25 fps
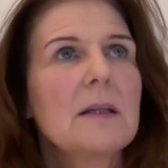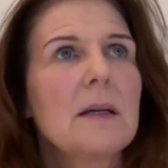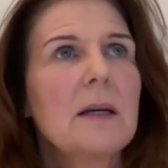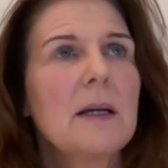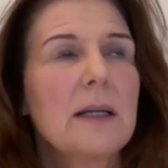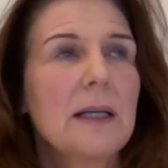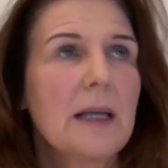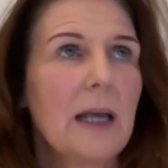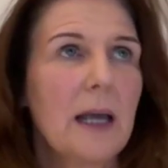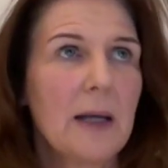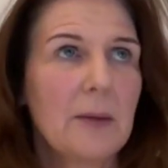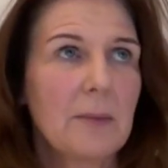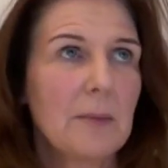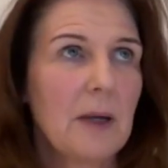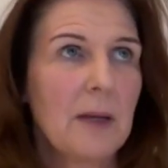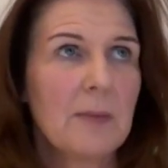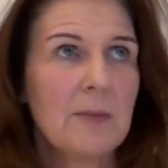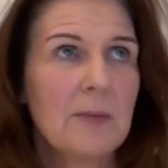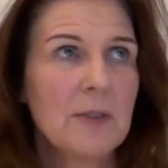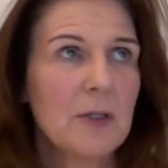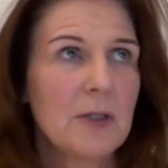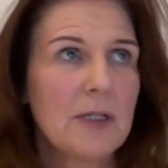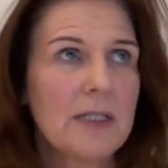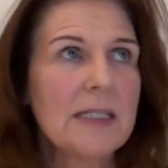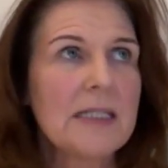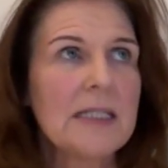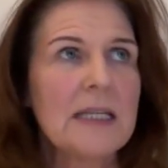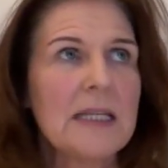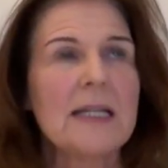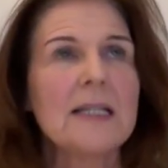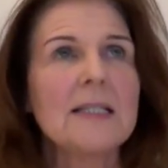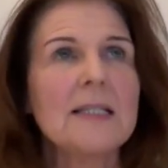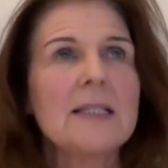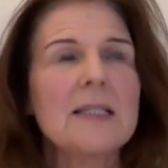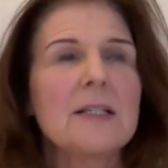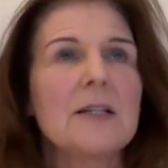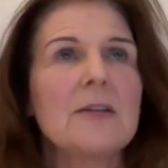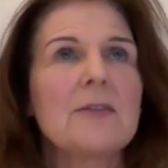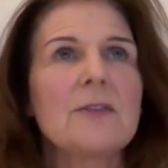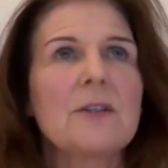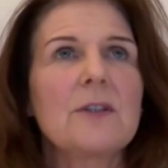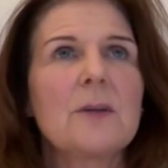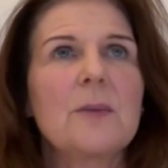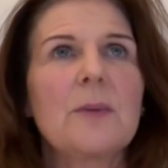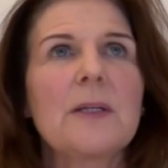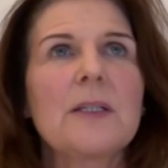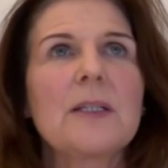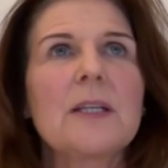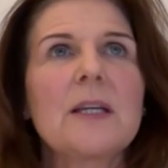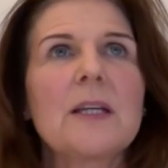again, I'm sort of sensitive to
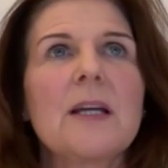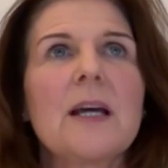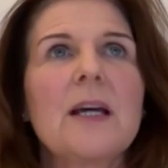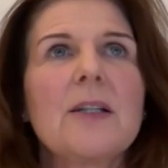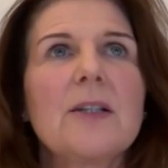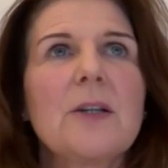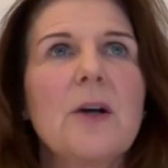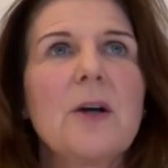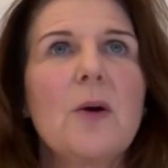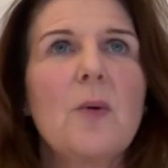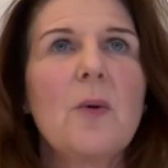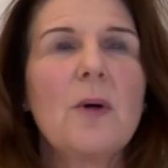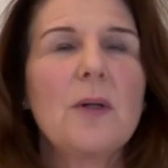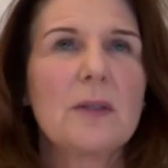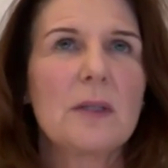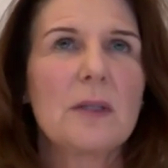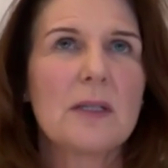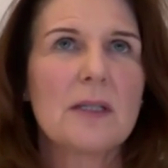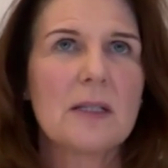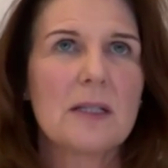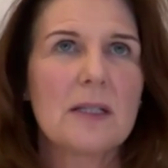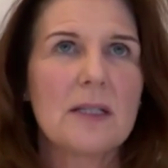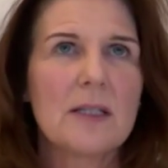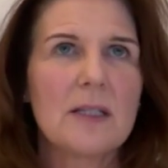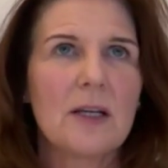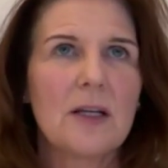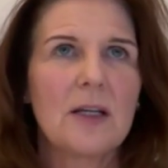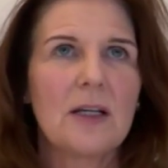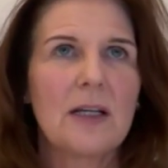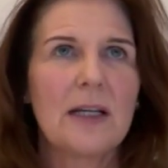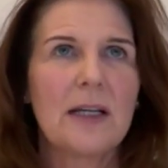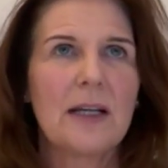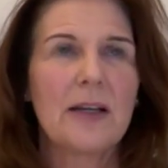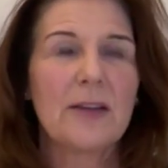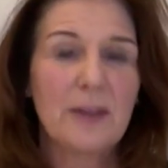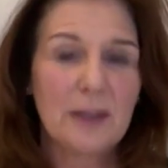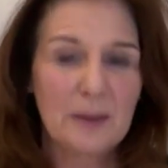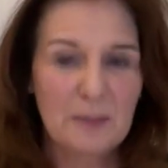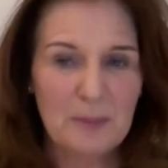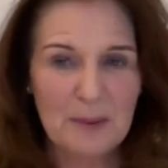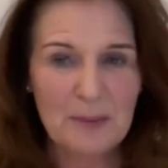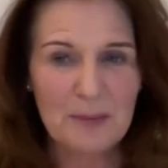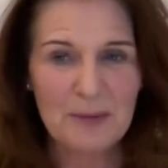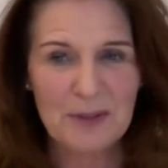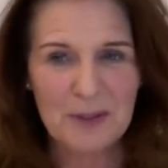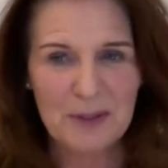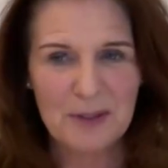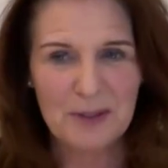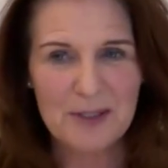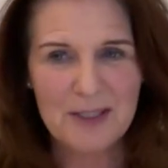it because I don't want this to sound like I think
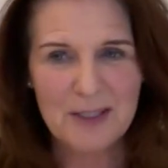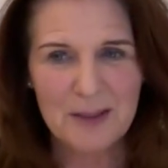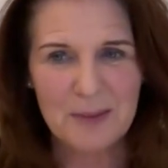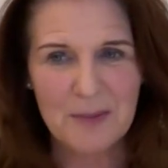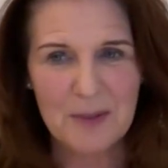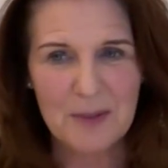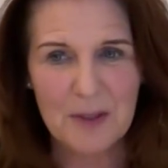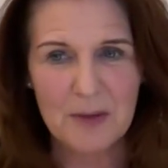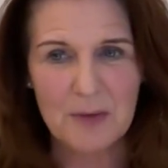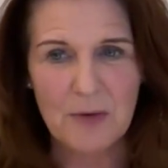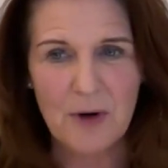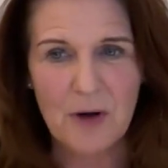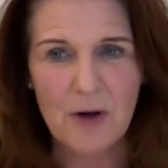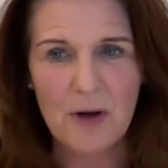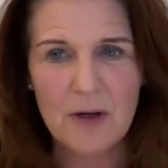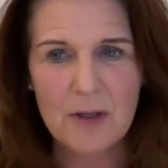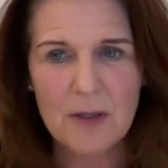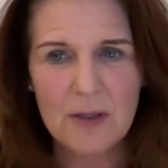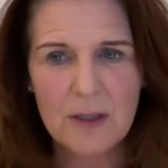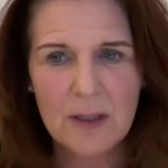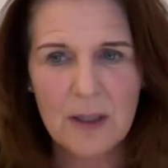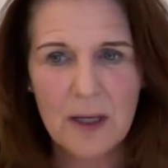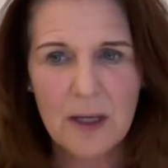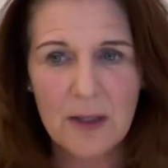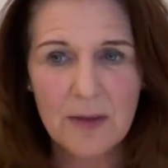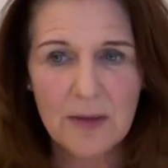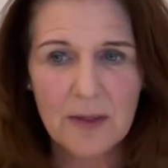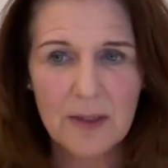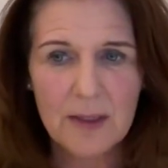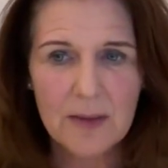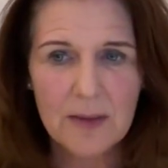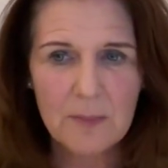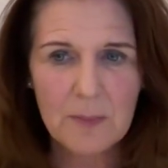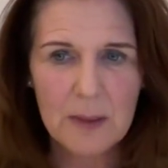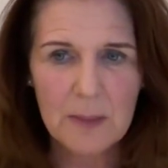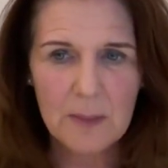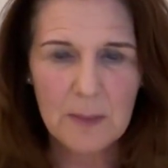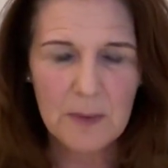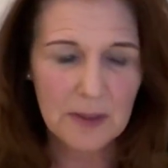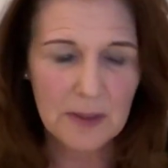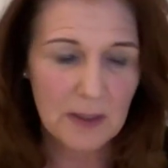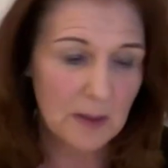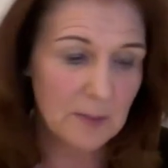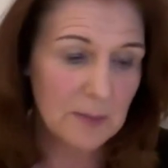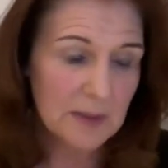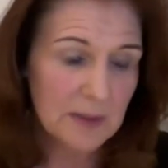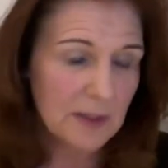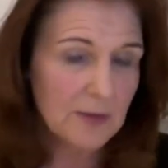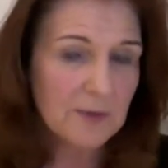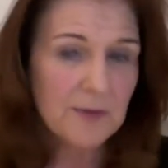people are doing something wrong. I think people
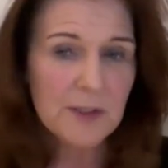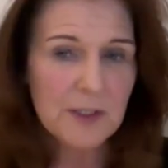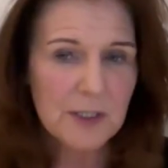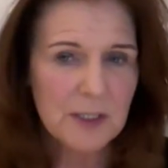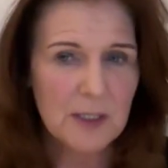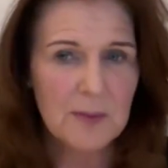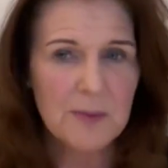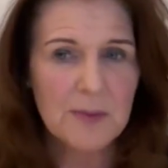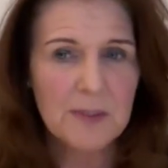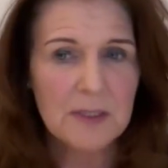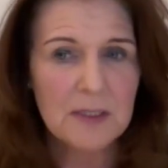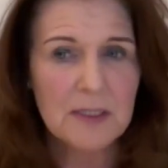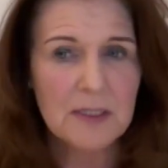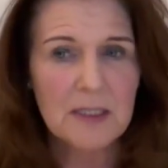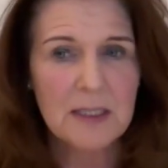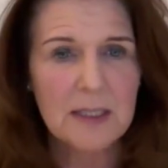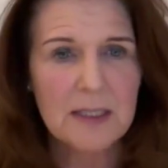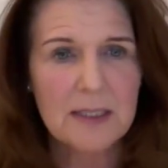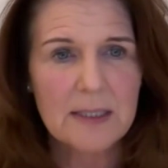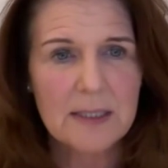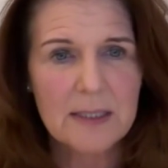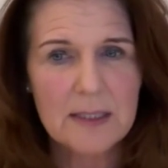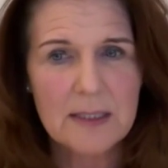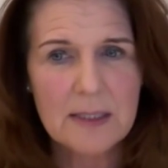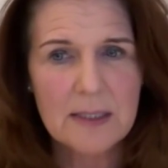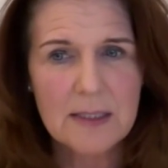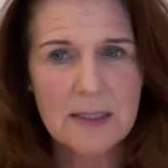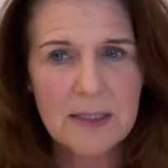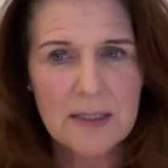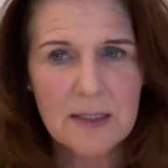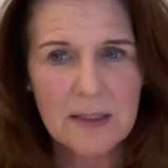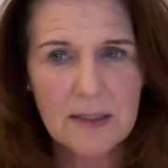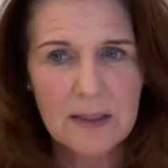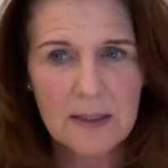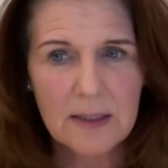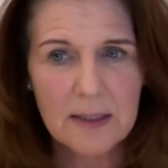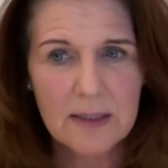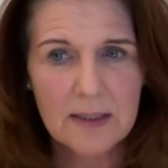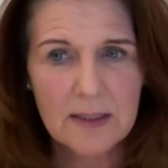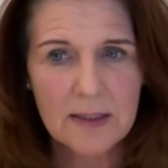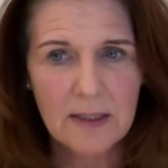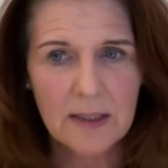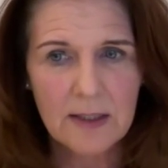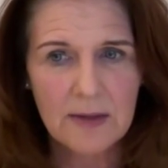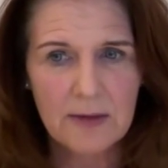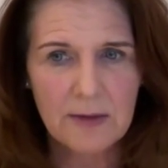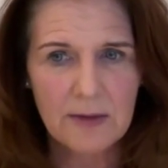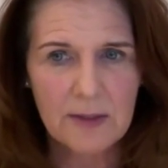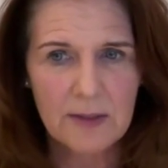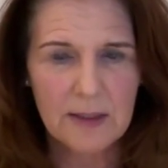come in different shapes and sizes. And
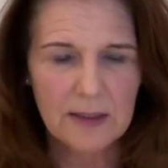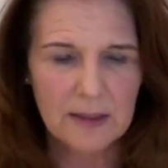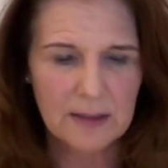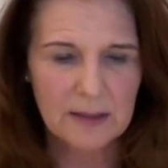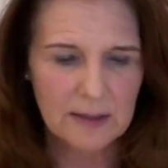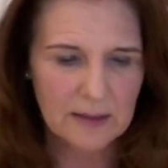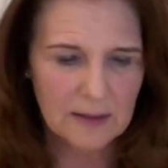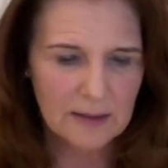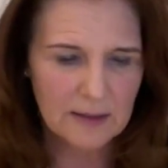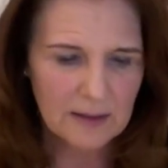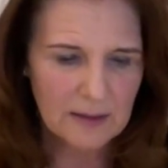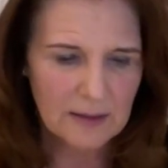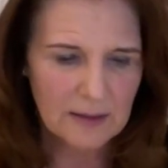I think